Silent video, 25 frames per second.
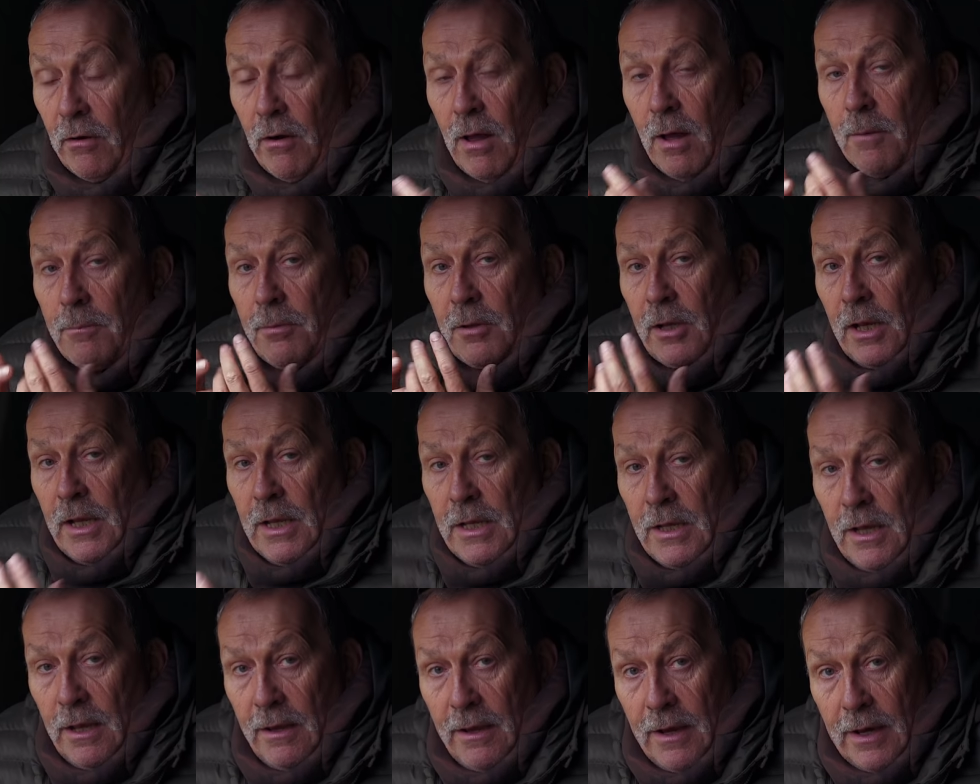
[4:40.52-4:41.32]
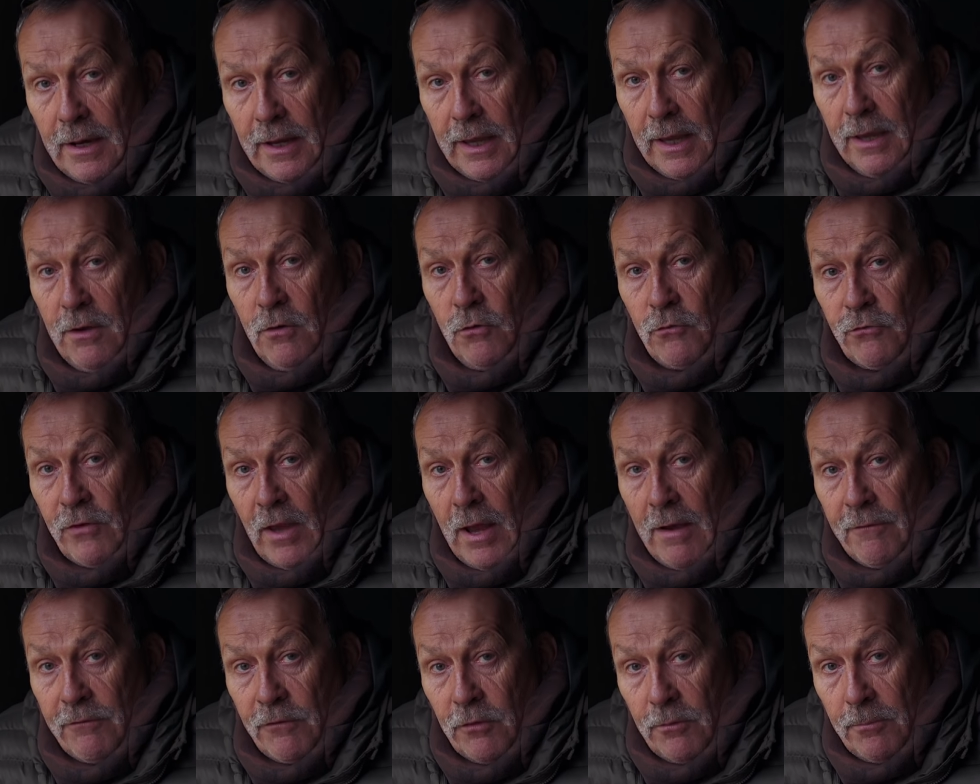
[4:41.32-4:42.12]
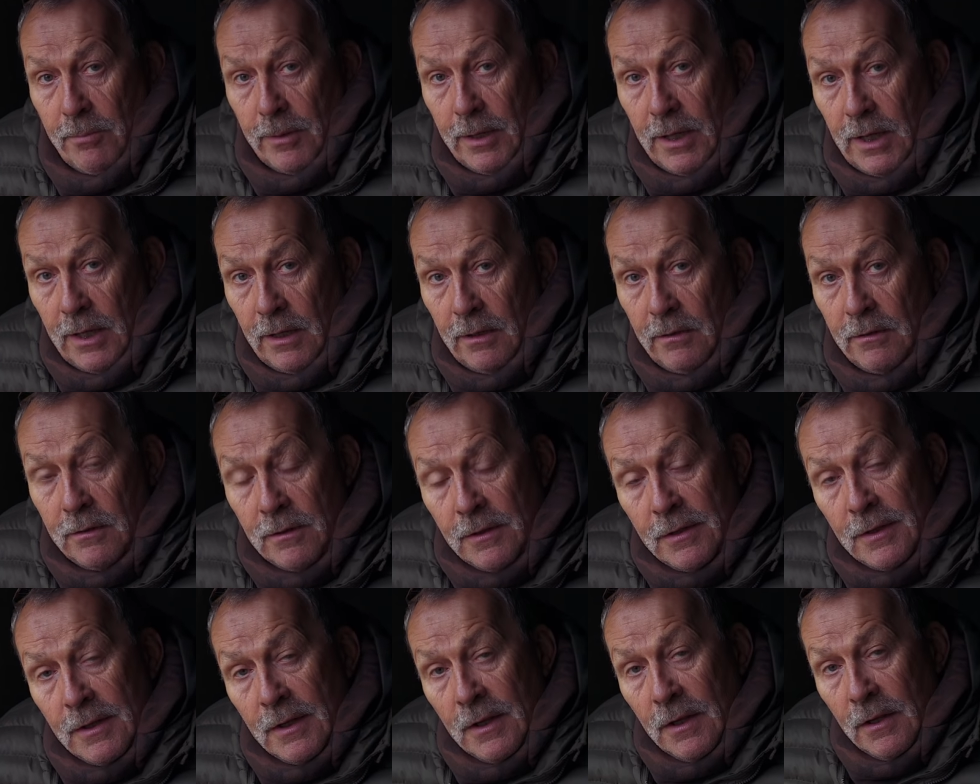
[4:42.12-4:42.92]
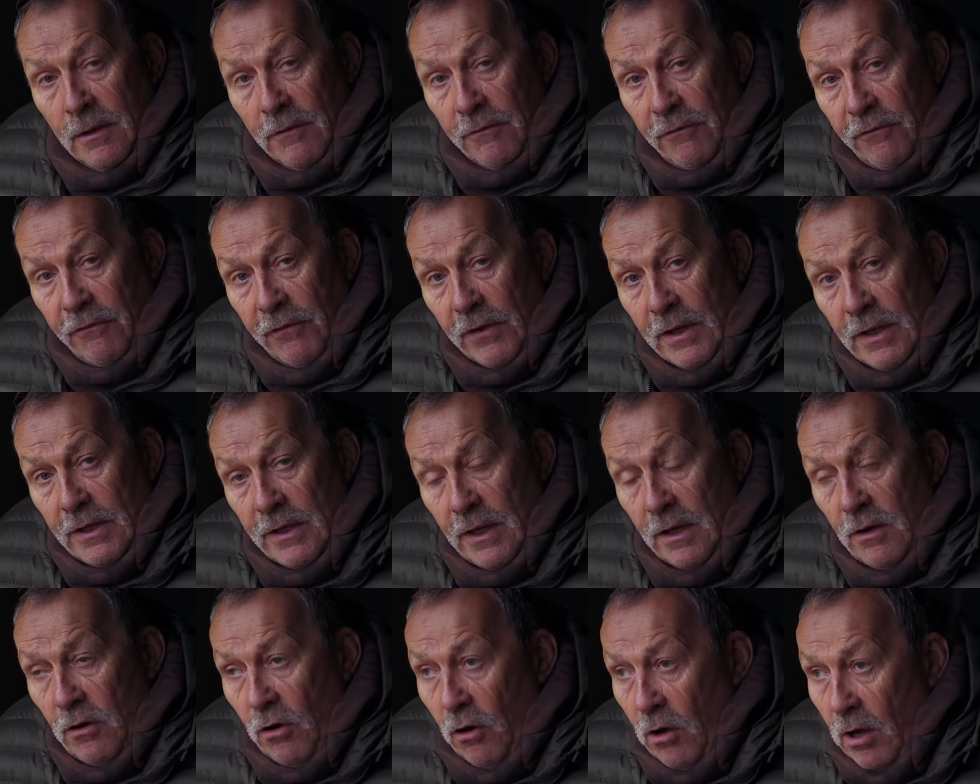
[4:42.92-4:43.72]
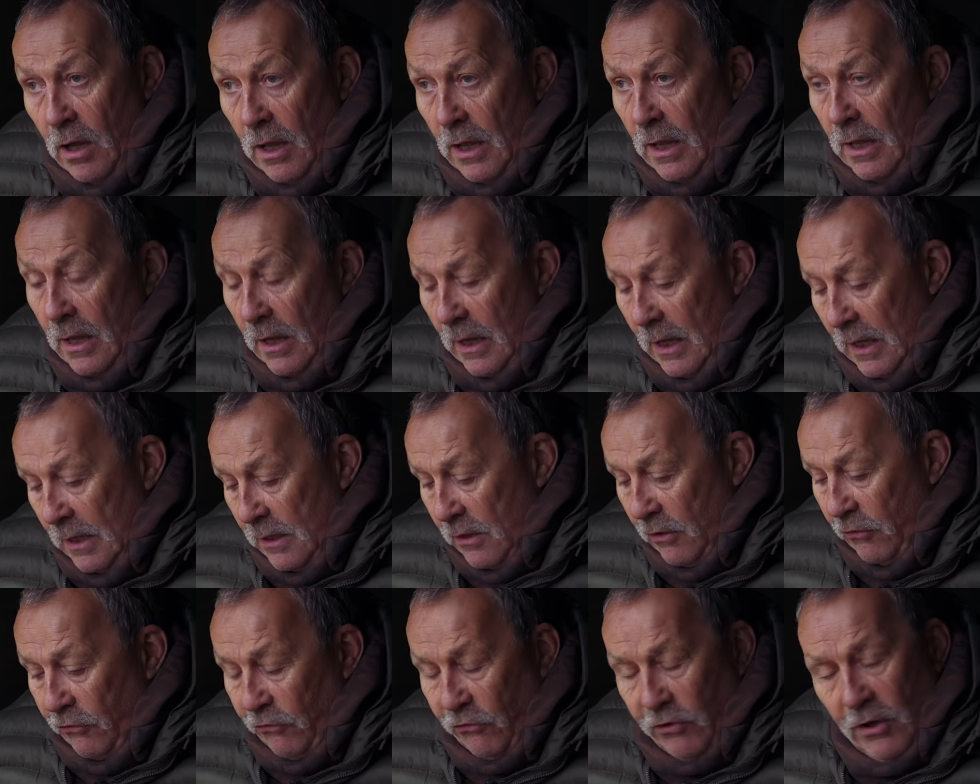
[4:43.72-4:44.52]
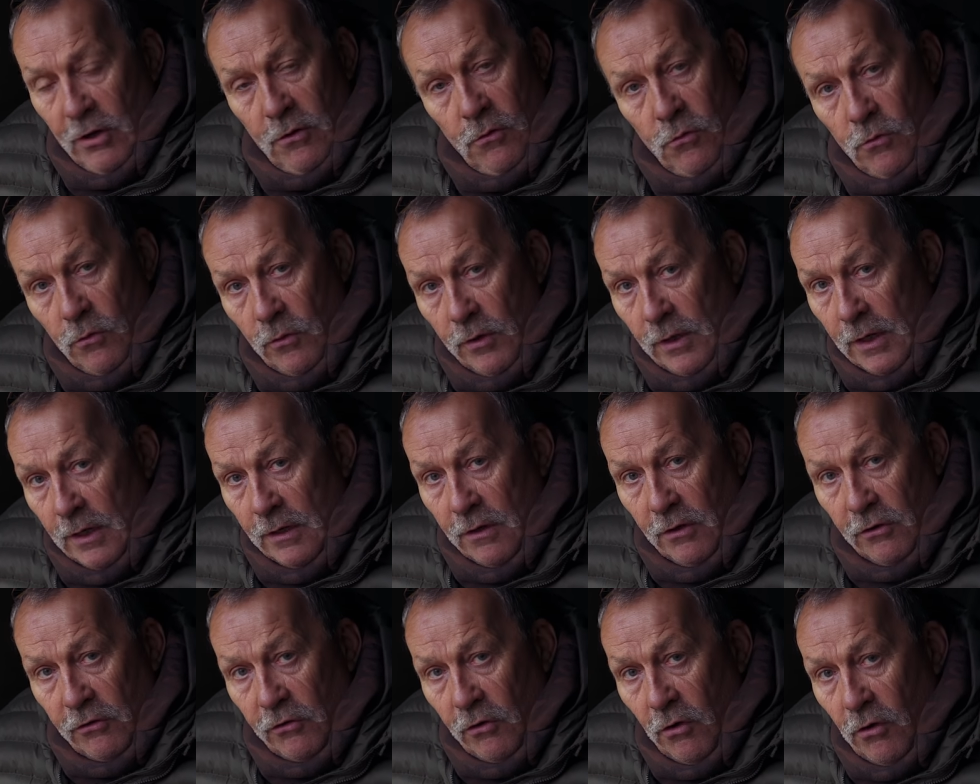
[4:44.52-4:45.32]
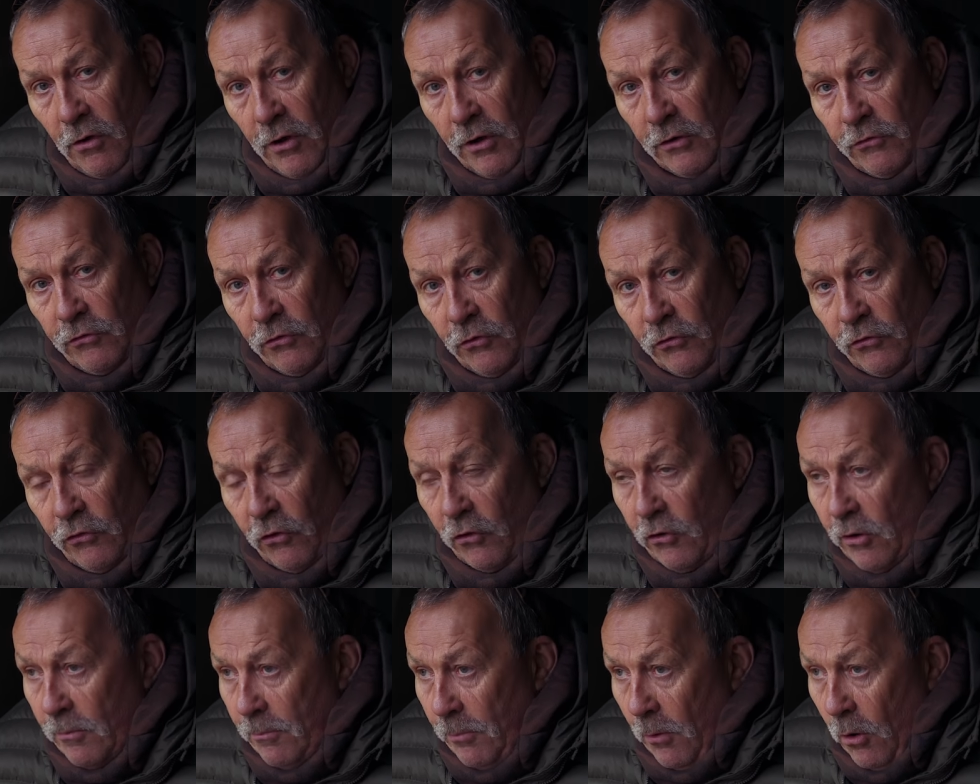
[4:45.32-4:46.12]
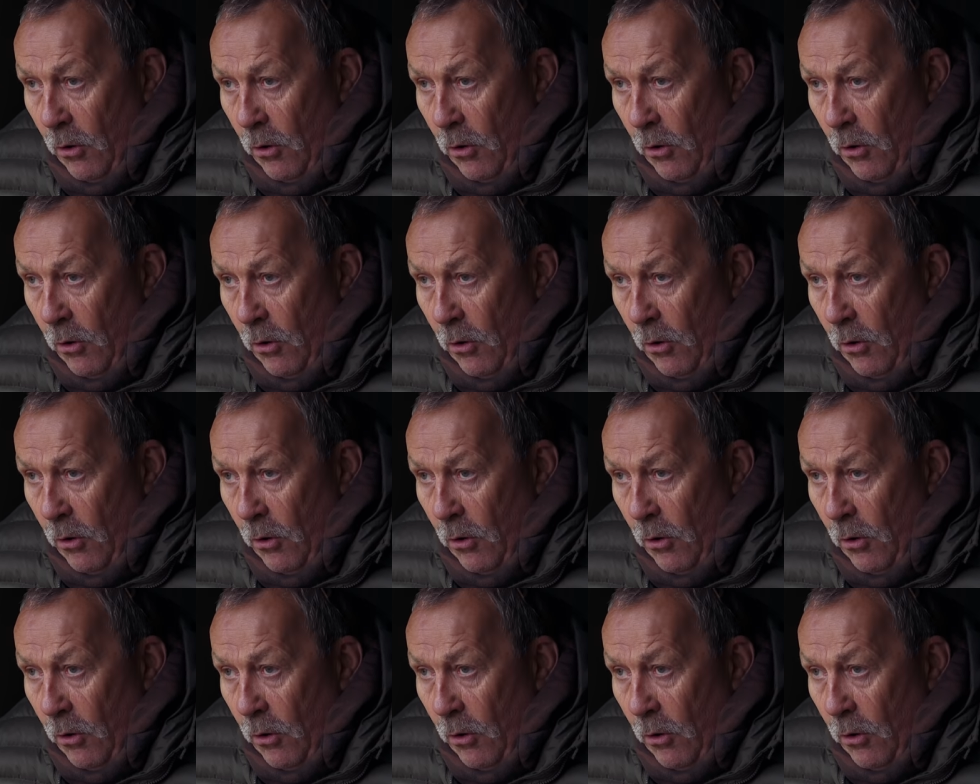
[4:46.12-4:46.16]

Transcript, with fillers: they're up cleaning their gills after being feeding uh, in the silt and in the detritus on the